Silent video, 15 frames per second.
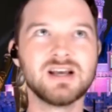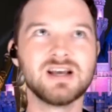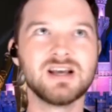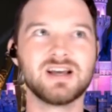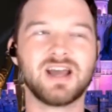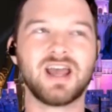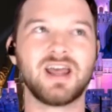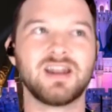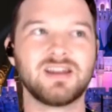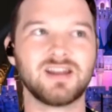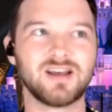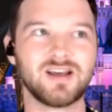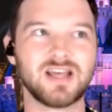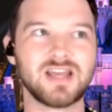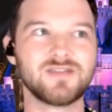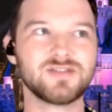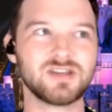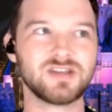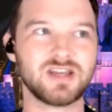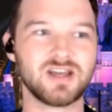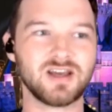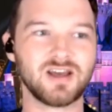and uh, even
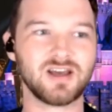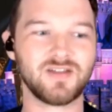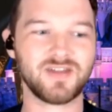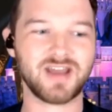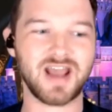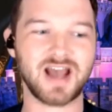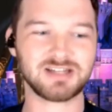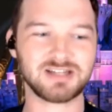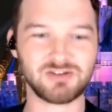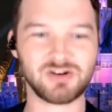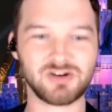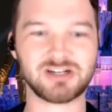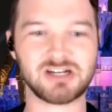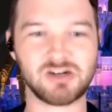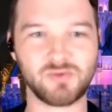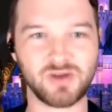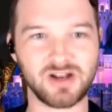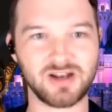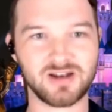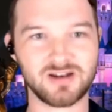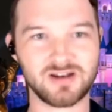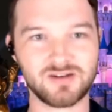the uh, the casting director
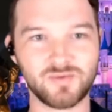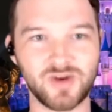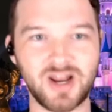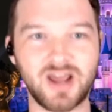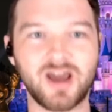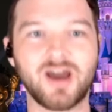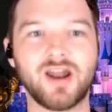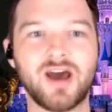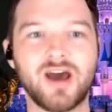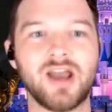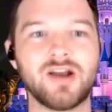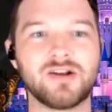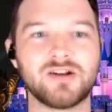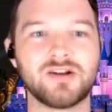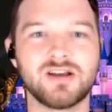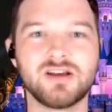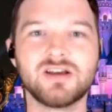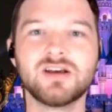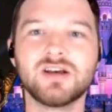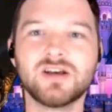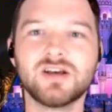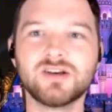when when I got hired,
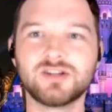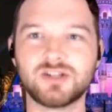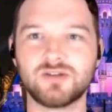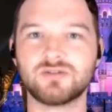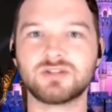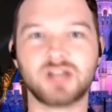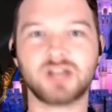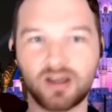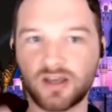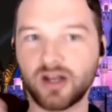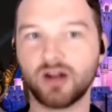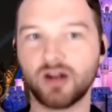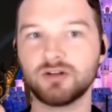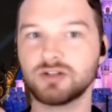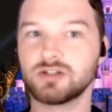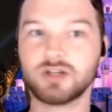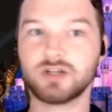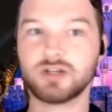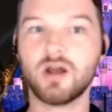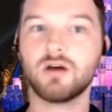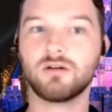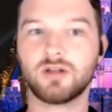she was like, you know, just so
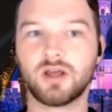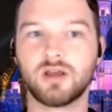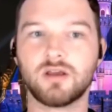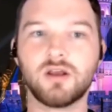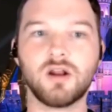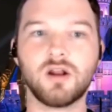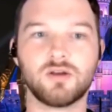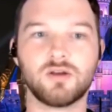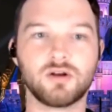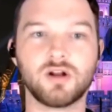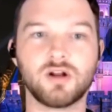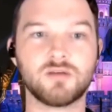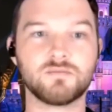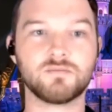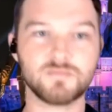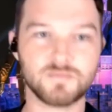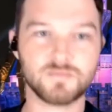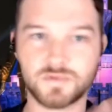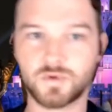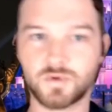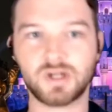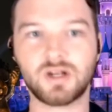you know, like you know, you're gonna
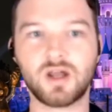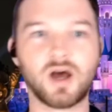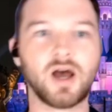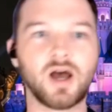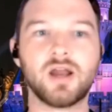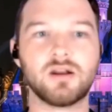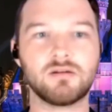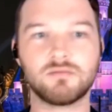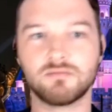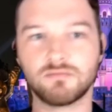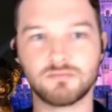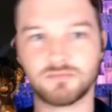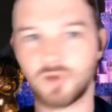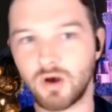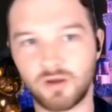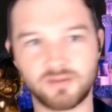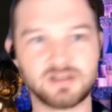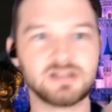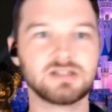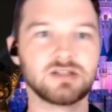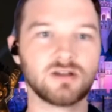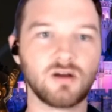sweat a lot and all
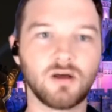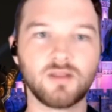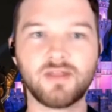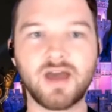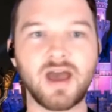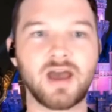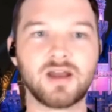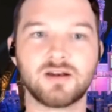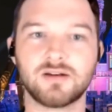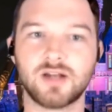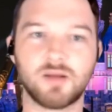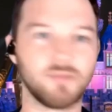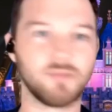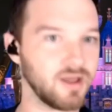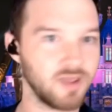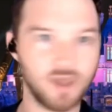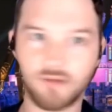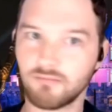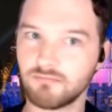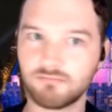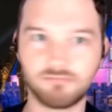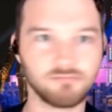this and all that, and I'm like,
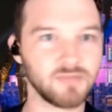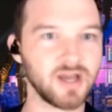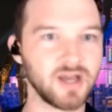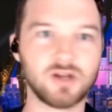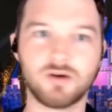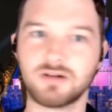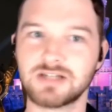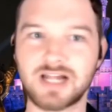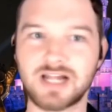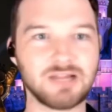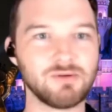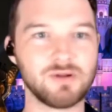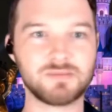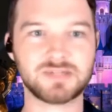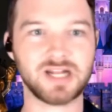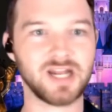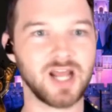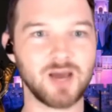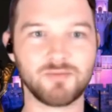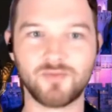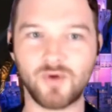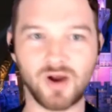yep, I know exactly what I'm signing
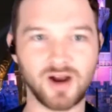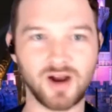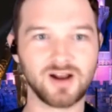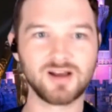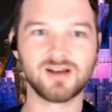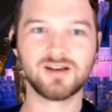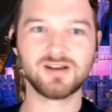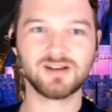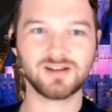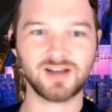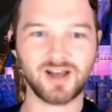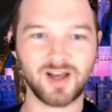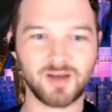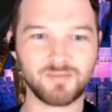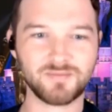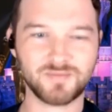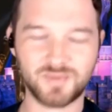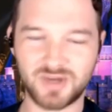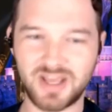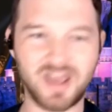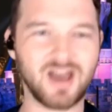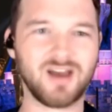up for. Mm-hmm. Um,
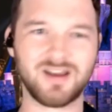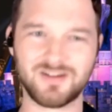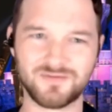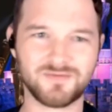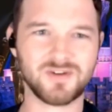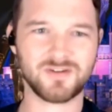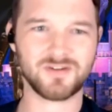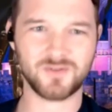but yeah, if, of